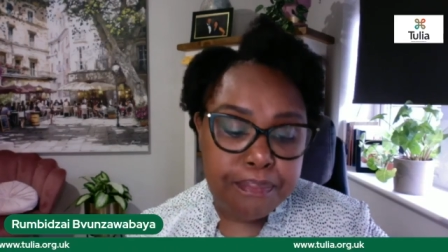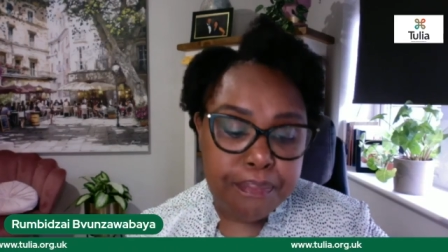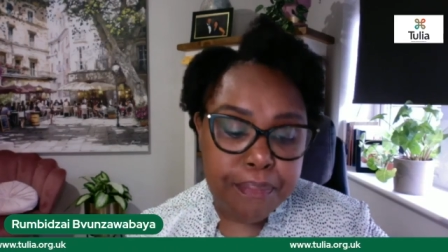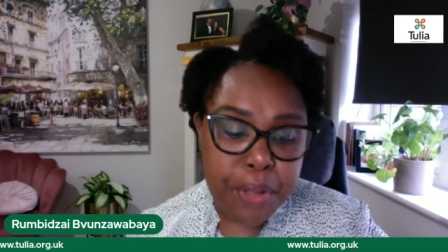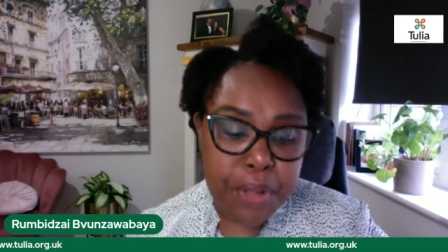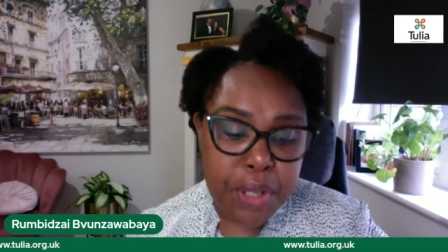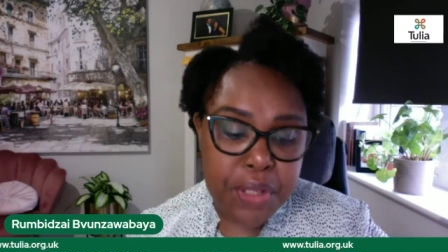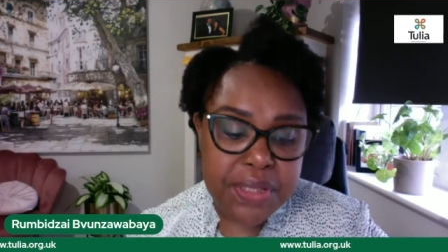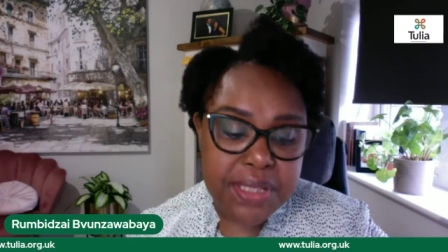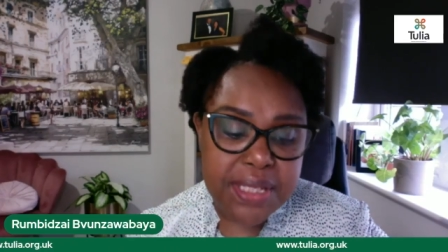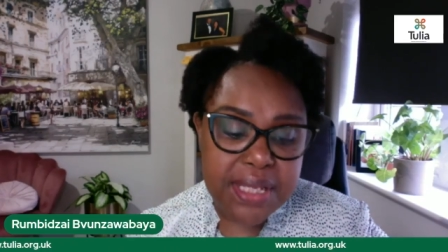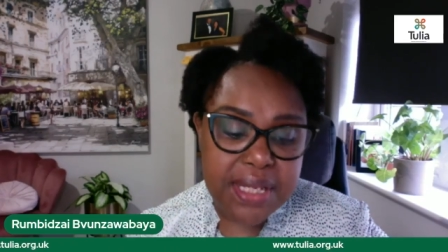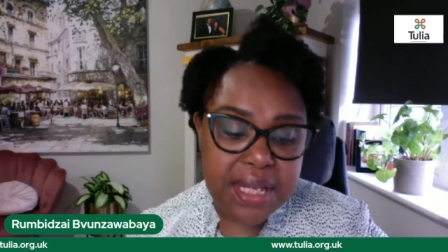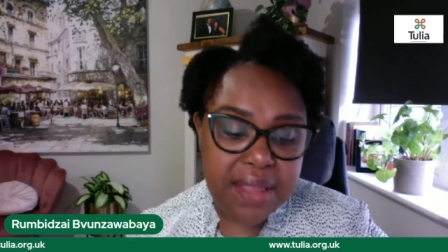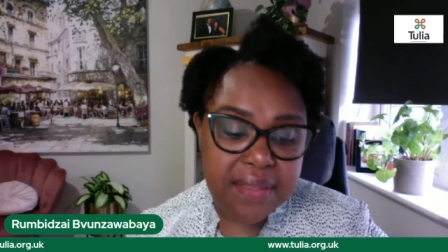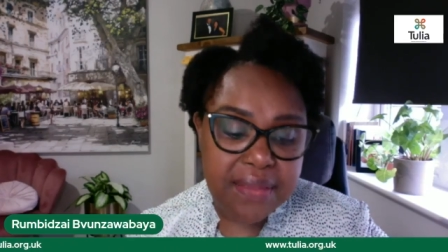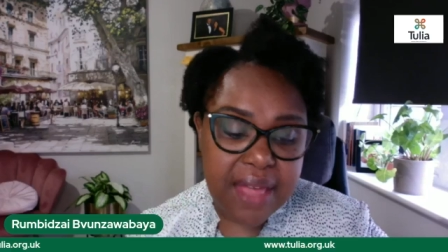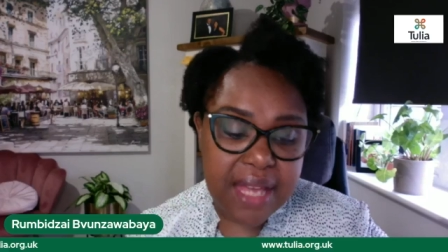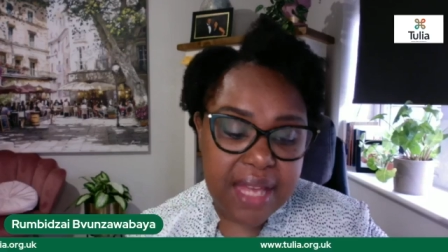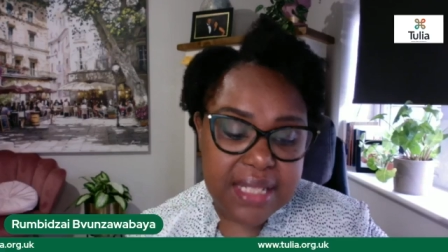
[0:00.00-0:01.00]
person
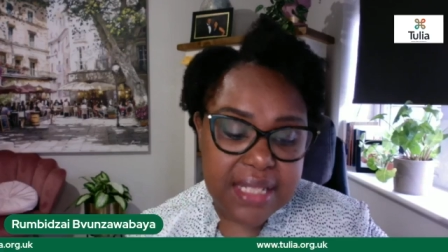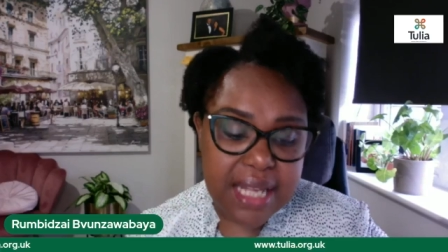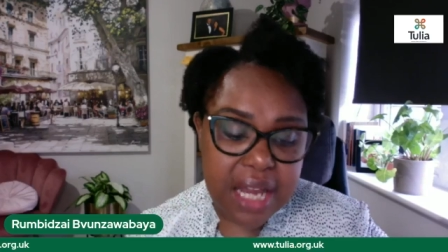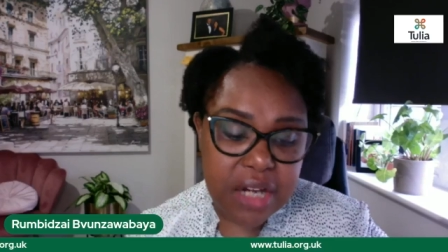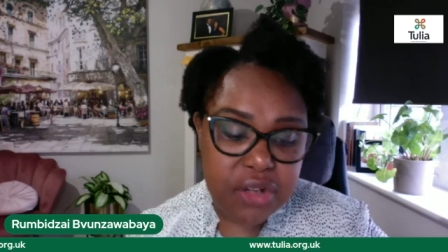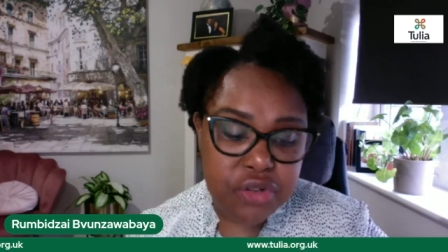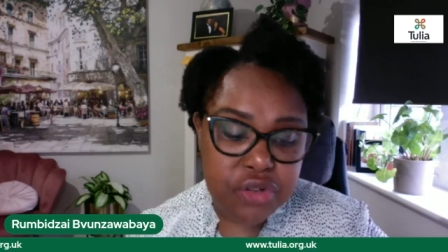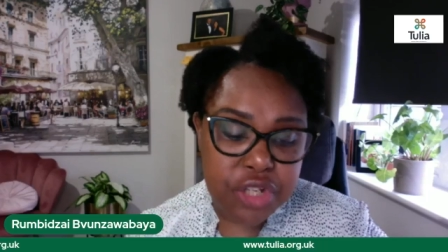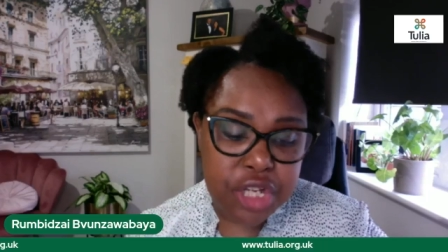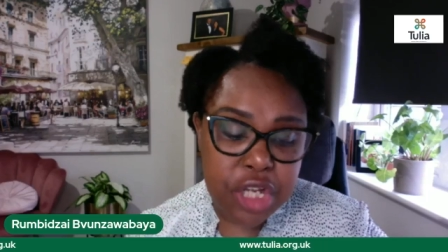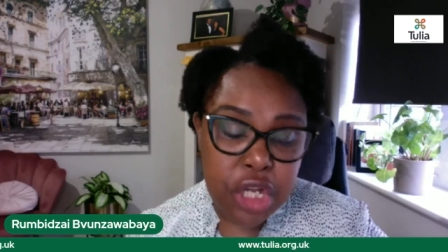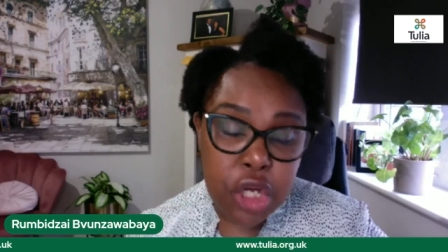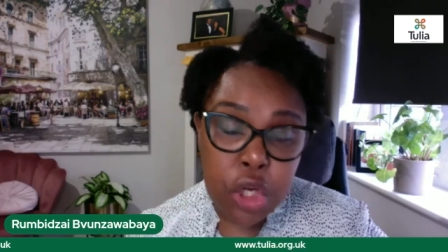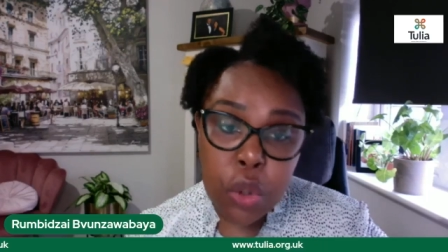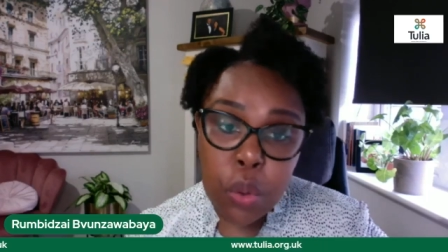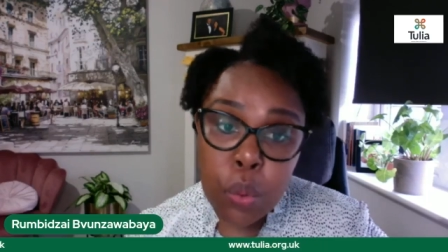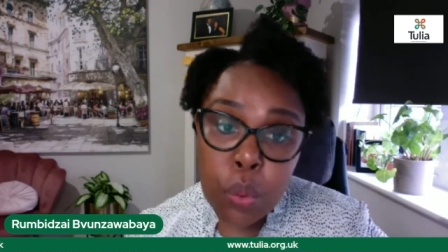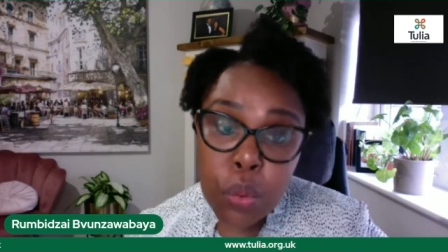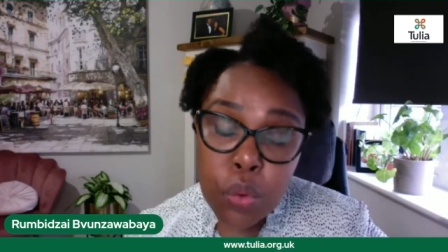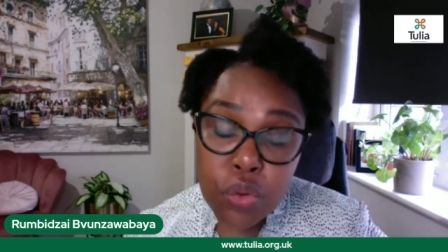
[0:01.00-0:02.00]
in that country
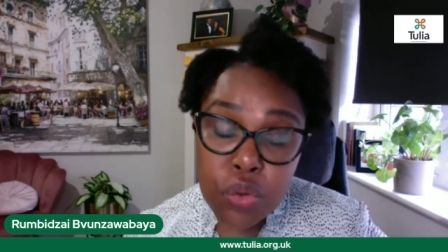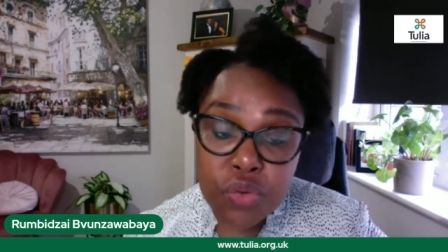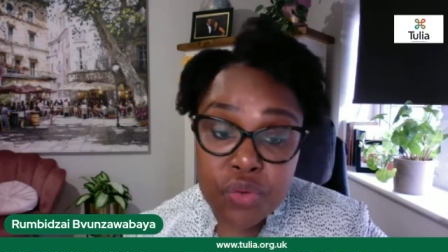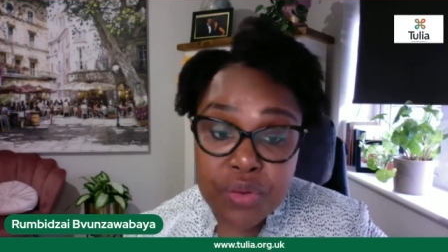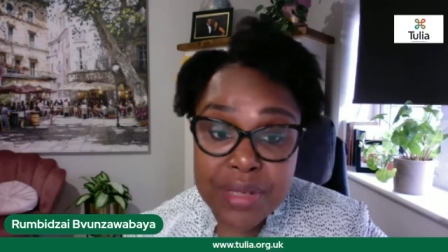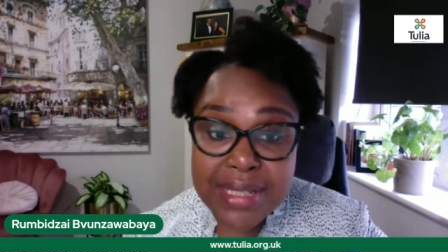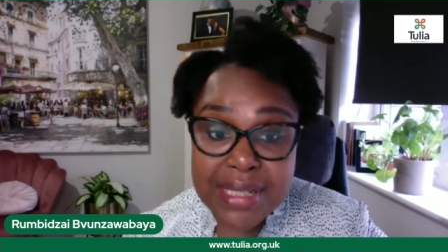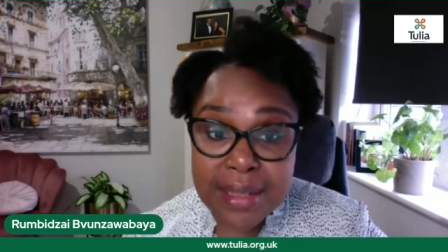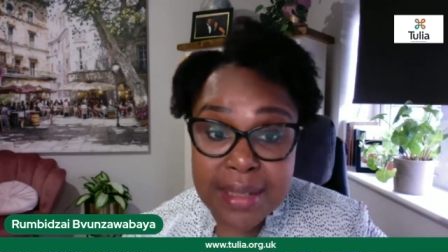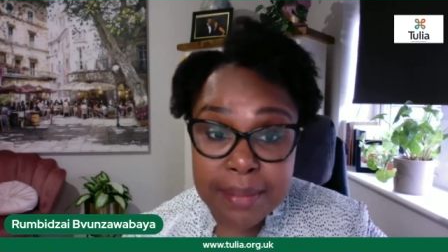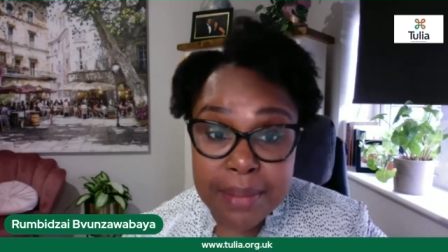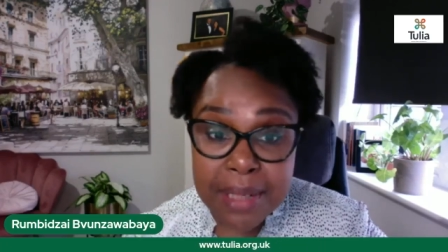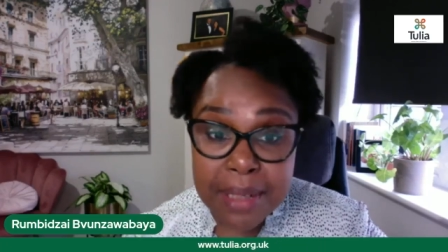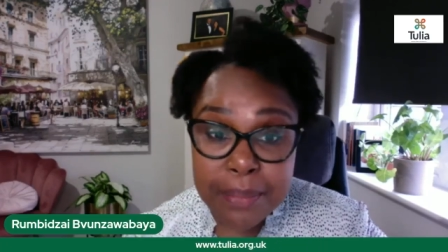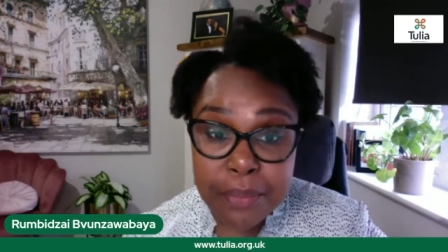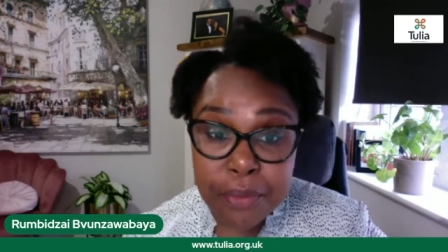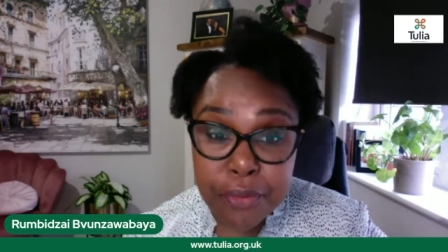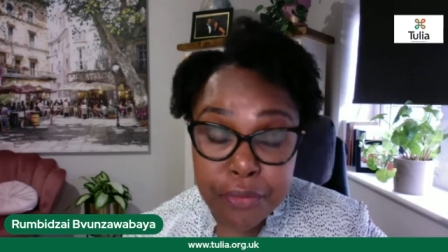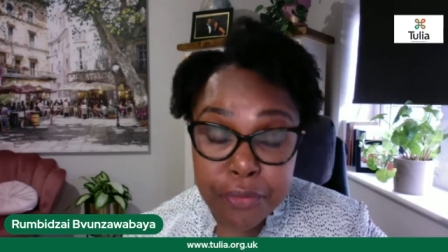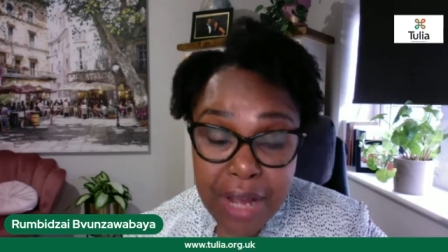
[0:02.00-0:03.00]
who could reasonably
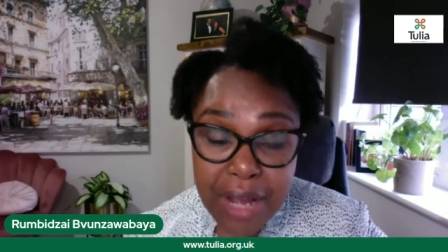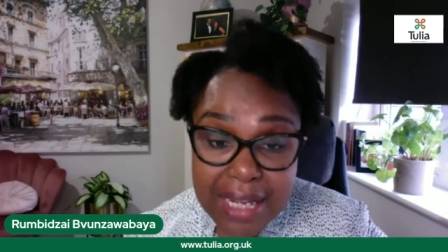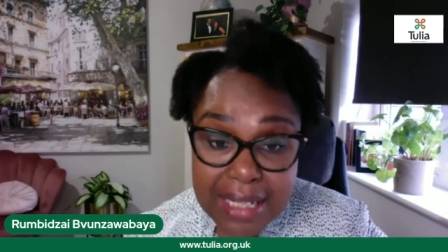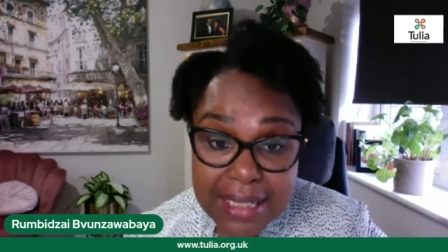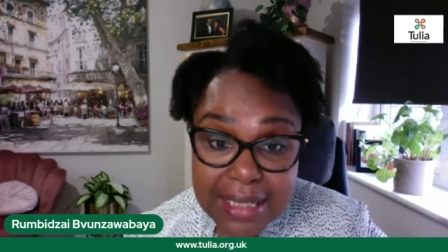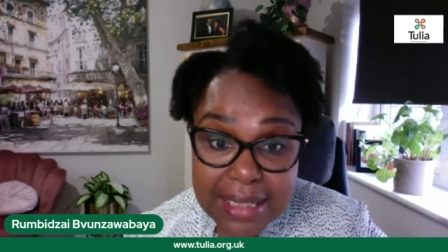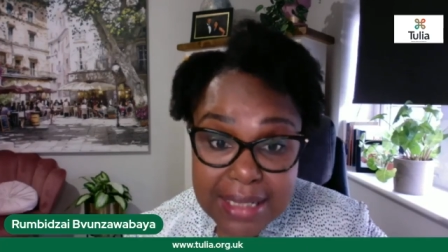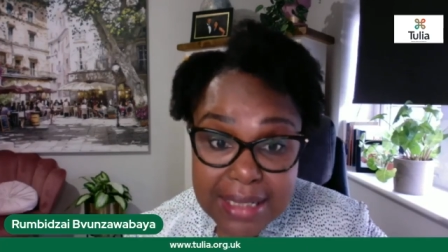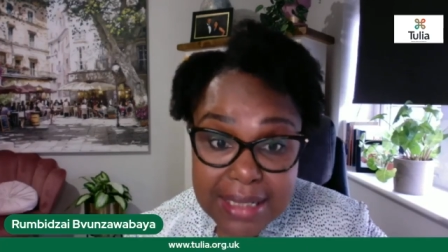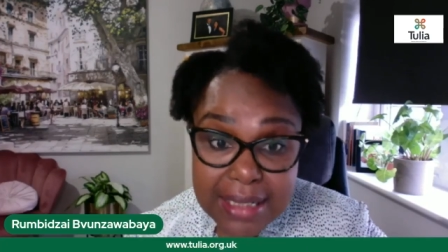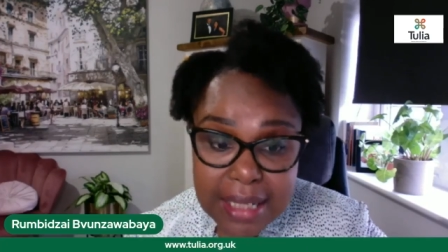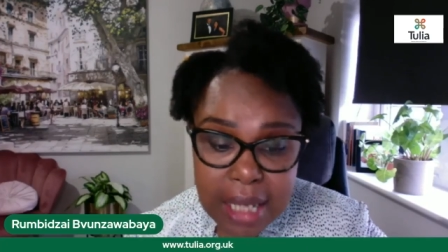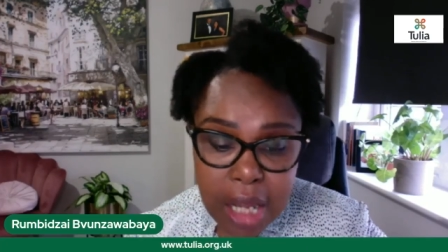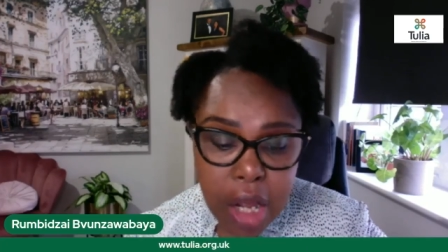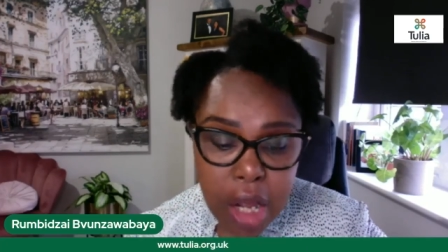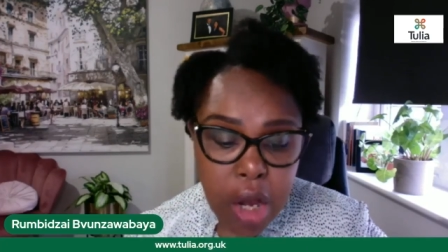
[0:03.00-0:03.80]
provide it,